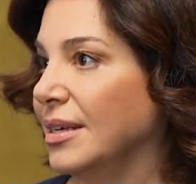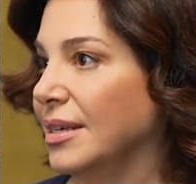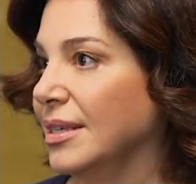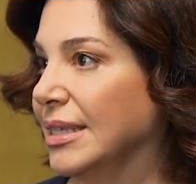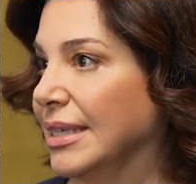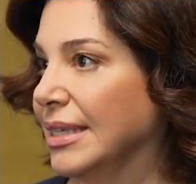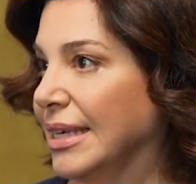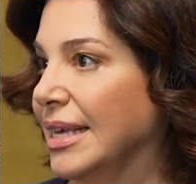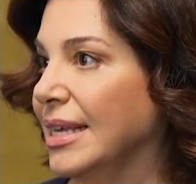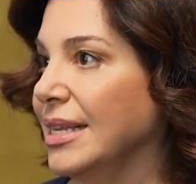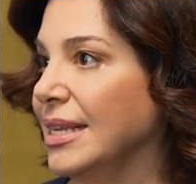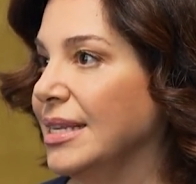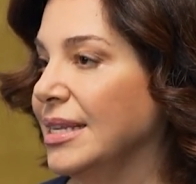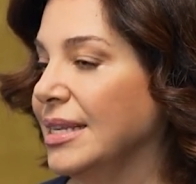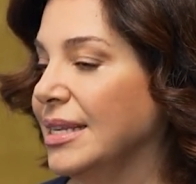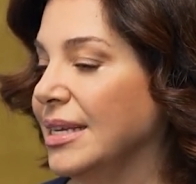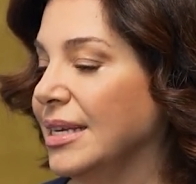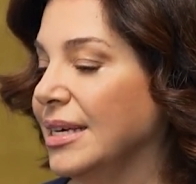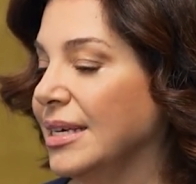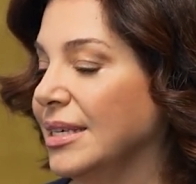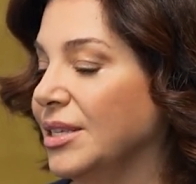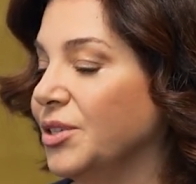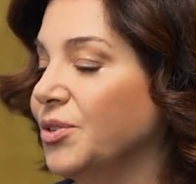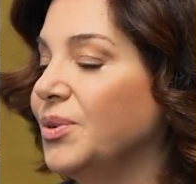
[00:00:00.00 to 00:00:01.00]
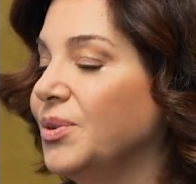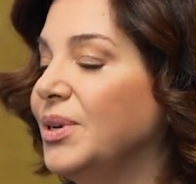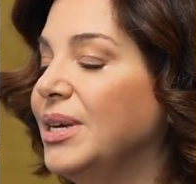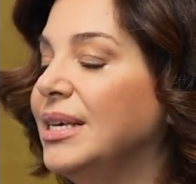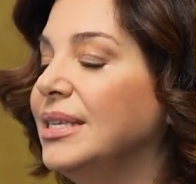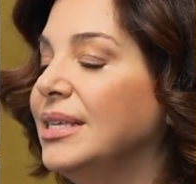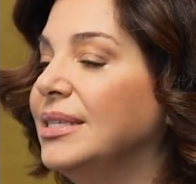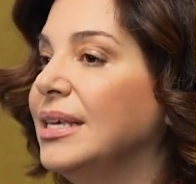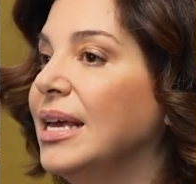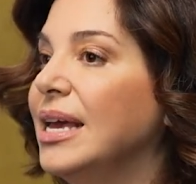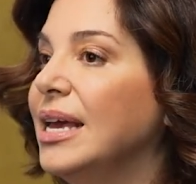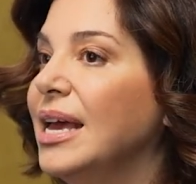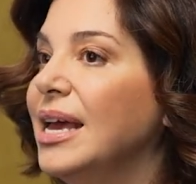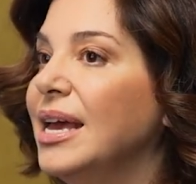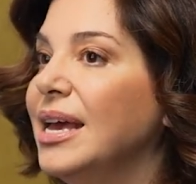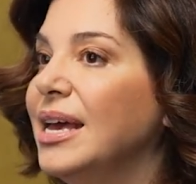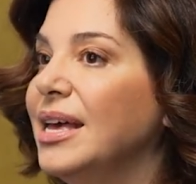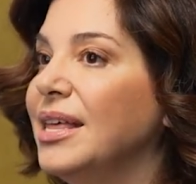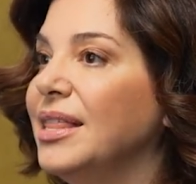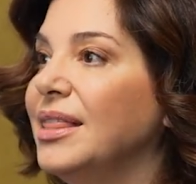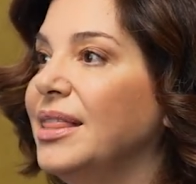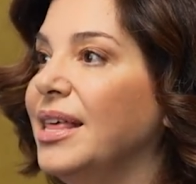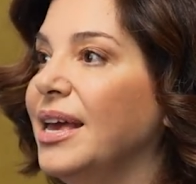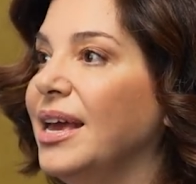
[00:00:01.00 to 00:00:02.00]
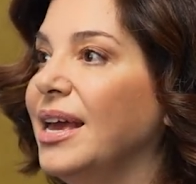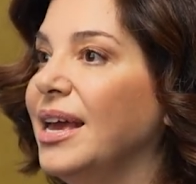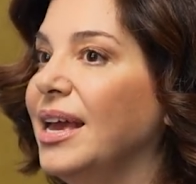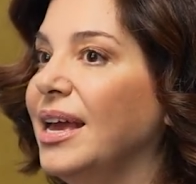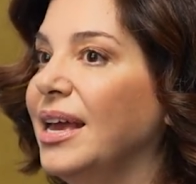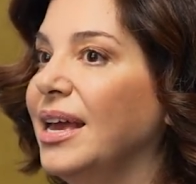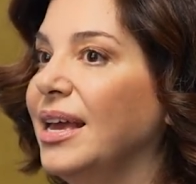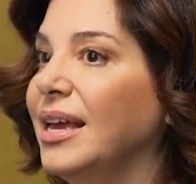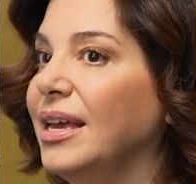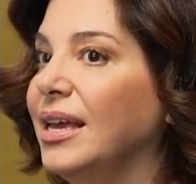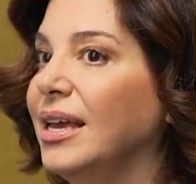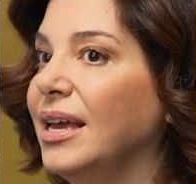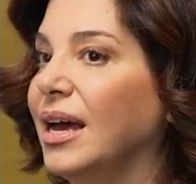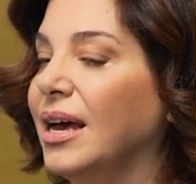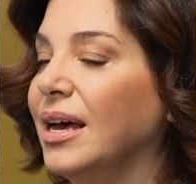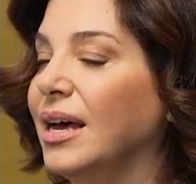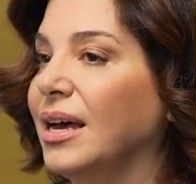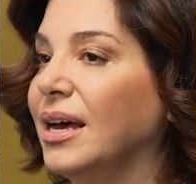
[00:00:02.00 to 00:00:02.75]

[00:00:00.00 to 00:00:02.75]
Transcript: skin screens, they